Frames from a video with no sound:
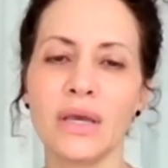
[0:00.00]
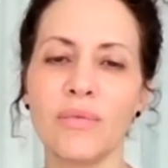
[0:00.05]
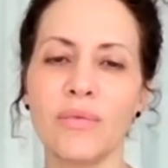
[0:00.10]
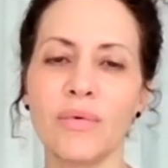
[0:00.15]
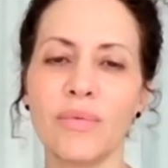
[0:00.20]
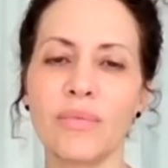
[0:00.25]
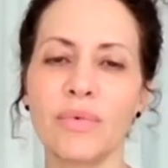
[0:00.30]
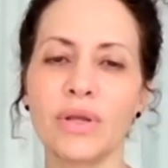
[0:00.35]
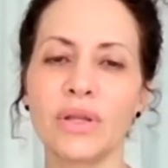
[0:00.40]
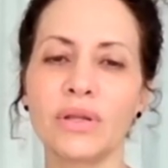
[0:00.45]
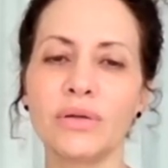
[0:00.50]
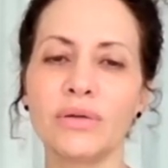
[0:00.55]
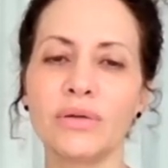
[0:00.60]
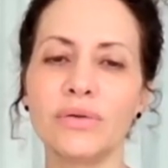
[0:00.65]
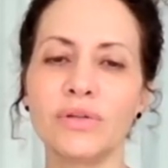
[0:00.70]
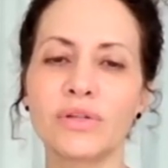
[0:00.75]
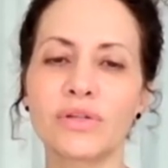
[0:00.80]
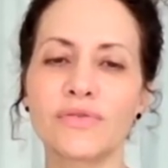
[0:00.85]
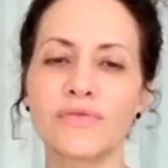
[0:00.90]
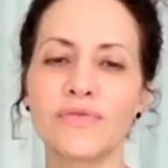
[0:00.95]
When we
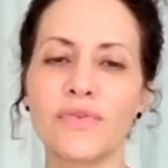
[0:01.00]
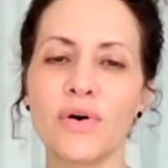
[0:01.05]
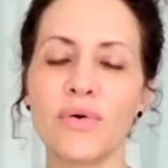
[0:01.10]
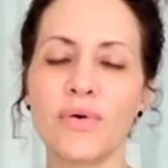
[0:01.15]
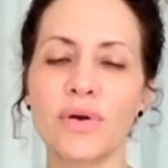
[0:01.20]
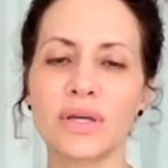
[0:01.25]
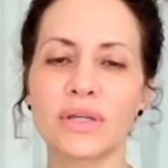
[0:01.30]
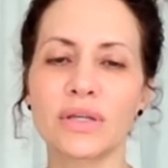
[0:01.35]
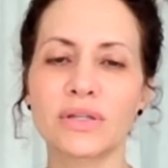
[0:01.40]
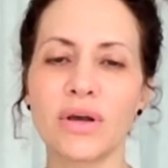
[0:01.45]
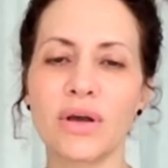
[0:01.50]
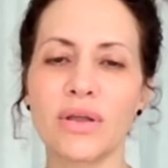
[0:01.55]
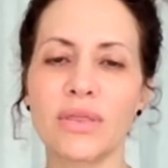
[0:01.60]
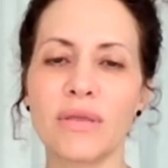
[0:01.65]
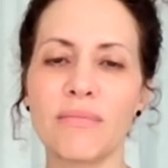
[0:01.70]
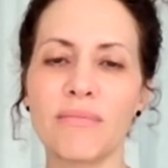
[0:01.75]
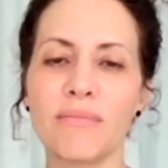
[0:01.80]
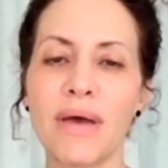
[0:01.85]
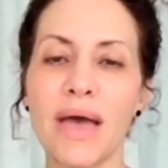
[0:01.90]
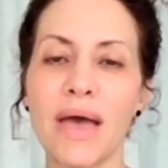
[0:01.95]
lose focus on
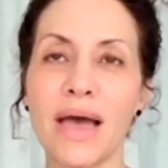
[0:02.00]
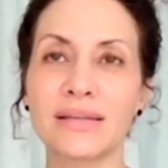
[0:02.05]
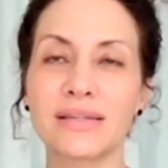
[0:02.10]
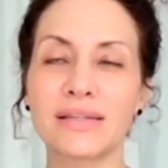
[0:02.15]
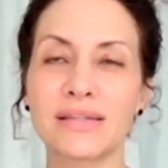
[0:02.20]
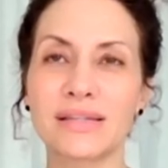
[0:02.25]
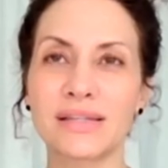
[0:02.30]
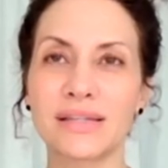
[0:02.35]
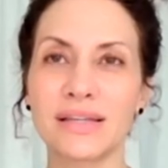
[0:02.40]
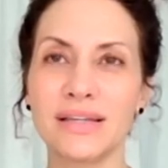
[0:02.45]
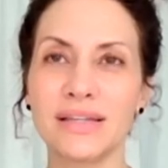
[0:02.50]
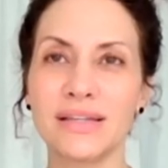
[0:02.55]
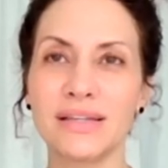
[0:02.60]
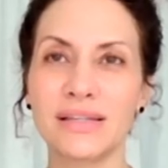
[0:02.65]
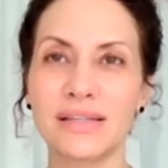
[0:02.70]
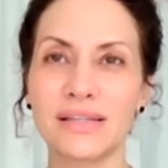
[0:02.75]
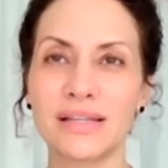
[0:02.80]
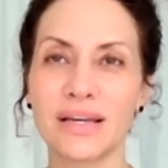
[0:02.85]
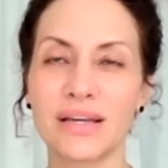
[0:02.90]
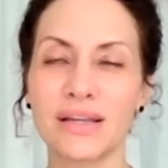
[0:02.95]
the mess
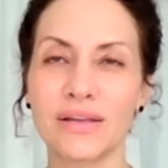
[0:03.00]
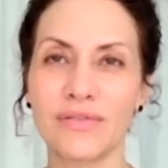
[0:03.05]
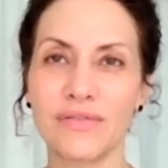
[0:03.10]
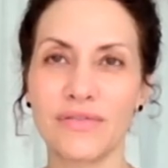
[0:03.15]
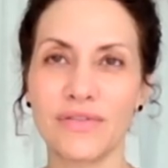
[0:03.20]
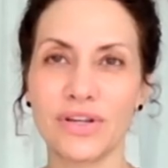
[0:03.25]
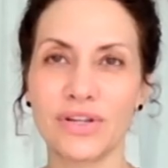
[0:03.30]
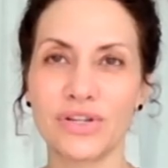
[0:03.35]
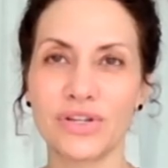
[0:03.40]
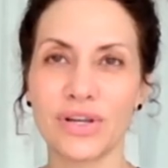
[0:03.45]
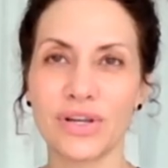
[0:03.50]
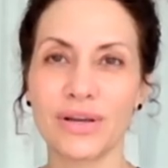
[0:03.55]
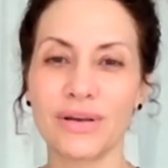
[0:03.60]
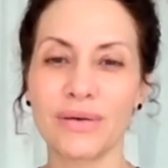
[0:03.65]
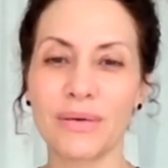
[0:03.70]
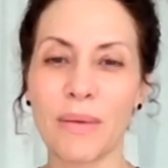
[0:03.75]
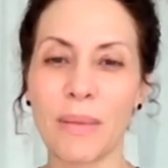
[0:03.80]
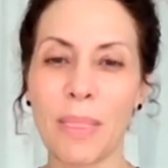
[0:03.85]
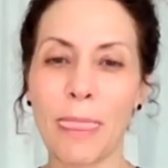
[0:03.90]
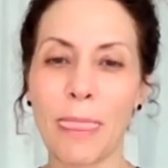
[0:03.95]
instead of the
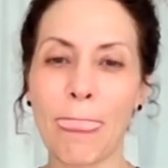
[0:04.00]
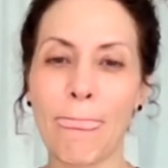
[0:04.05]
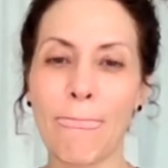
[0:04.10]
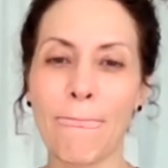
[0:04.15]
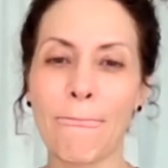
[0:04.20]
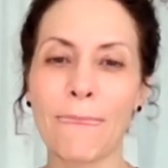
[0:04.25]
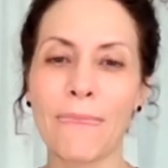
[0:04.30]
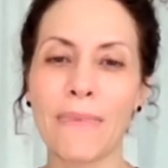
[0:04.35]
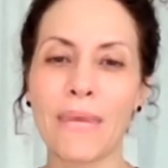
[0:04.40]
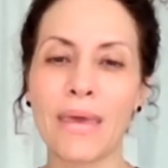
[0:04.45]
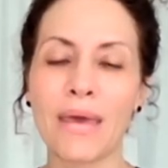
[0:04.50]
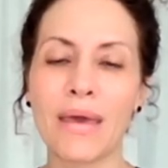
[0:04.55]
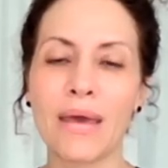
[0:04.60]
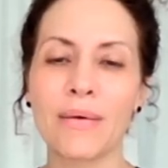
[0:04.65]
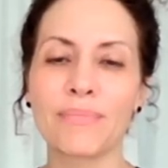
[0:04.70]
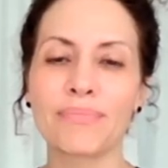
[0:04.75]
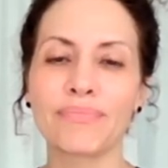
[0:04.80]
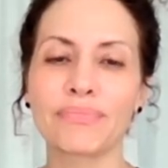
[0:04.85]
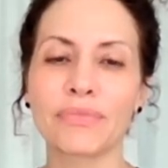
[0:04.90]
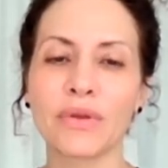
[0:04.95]
vision,
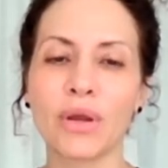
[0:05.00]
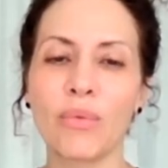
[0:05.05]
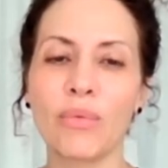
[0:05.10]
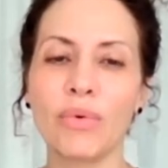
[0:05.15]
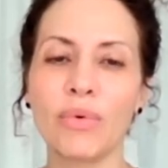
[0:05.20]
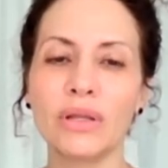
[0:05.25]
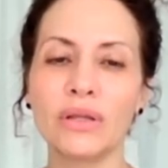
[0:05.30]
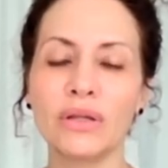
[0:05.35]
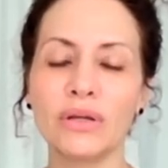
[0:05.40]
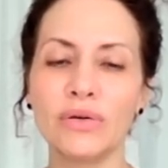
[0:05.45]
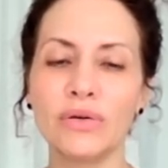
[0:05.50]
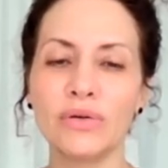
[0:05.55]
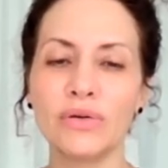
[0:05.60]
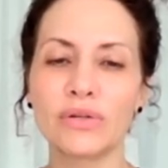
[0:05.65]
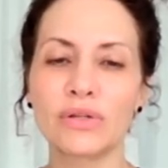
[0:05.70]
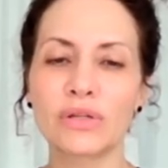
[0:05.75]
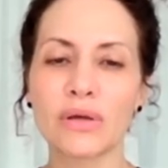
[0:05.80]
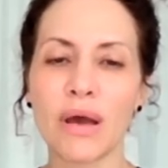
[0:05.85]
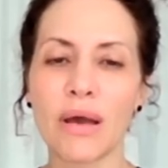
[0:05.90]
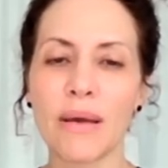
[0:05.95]
we
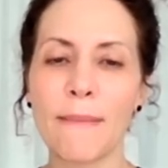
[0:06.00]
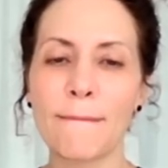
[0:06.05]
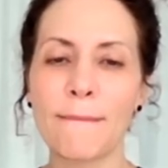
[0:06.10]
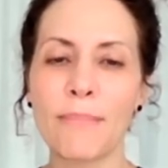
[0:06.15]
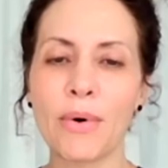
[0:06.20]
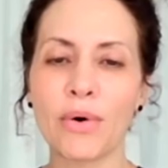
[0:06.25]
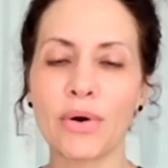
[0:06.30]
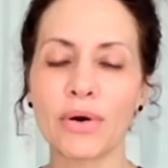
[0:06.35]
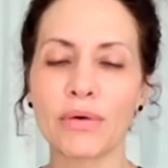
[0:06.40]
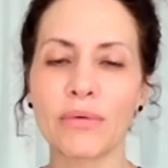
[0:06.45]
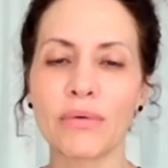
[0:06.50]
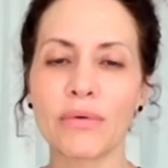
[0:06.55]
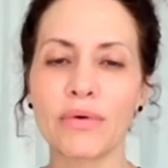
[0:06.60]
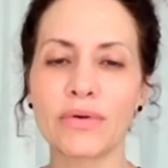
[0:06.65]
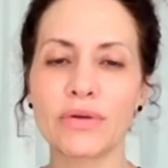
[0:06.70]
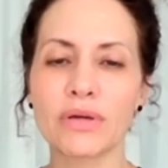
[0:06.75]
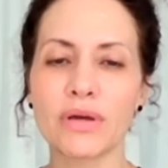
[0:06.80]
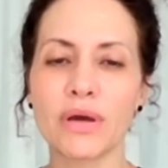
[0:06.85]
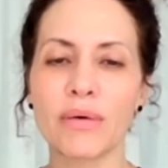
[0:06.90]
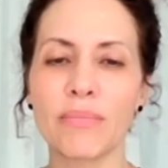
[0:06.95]
lose
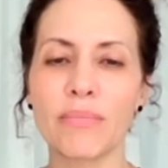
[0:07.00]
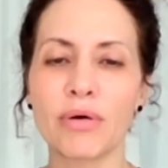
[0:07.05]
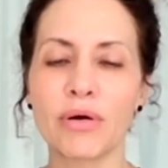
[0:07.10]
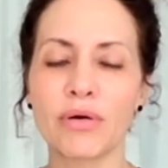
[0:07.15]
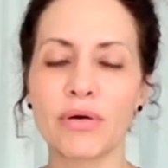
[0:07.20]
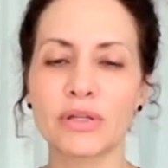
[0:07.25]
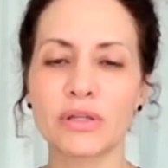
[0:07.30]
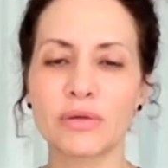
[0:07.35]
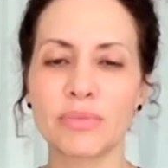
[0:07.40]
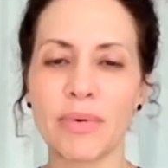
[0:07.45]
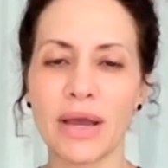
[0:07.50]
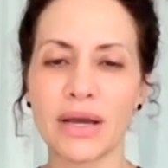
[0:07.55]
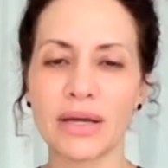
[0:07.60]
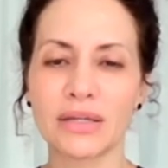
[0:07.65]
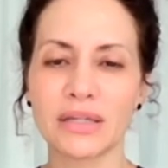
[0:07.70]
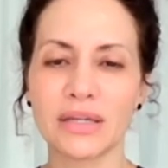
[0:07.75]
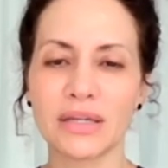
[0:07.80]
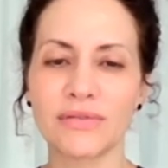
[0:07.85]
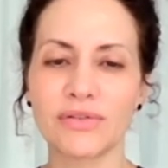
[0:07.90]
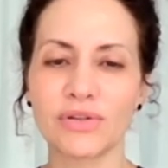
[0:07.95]
important
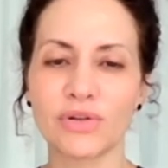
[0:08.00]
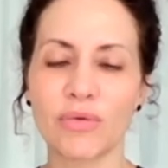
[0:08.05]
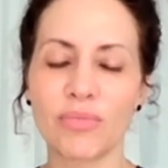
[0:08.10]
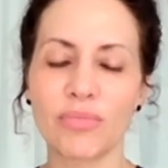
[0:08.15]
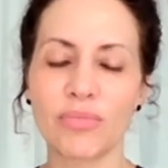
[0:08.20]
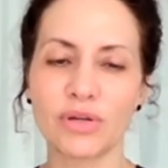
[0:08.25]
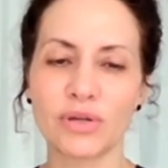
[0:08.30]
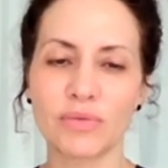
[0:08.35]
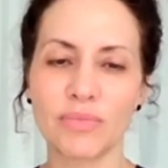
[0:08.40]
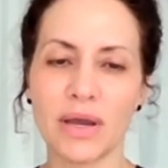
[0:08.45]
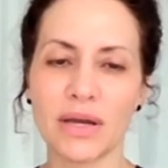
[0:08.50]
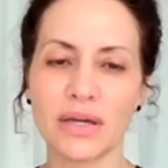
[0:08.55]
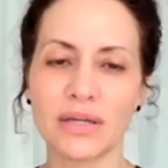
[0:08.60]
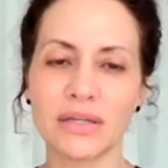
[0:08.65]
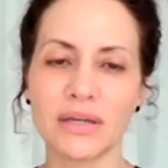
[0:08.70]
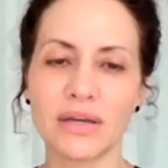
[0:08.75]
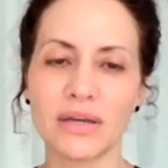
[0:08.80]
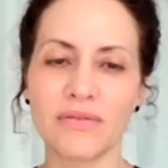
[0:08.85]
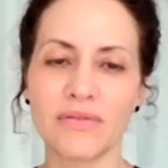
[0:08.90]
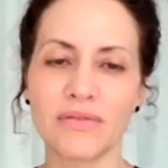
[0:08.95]
perspectives or
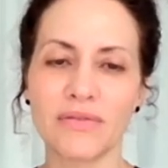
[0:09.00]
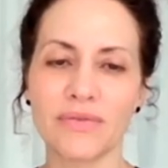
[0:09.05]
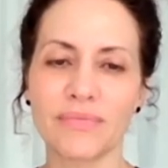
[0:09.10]
perspective.